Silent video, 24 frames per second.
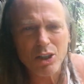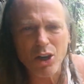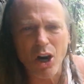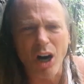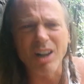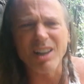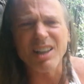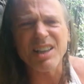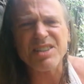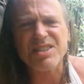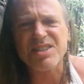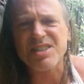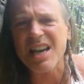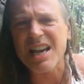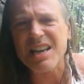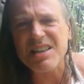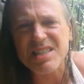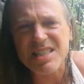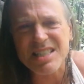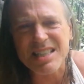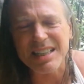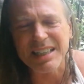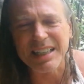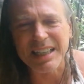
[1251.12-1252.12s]
Call it
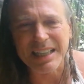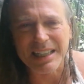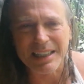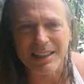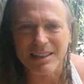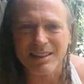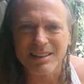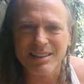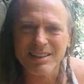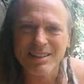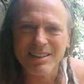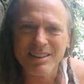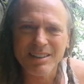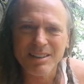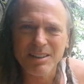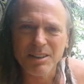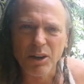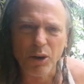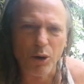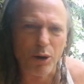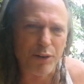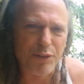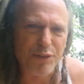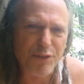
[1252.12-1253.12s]
destiny
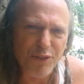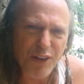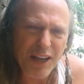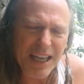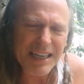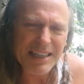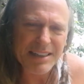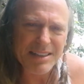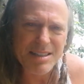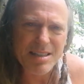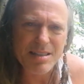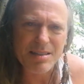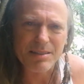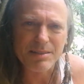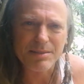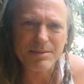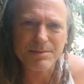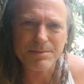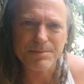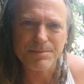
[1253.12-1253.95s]
or fate.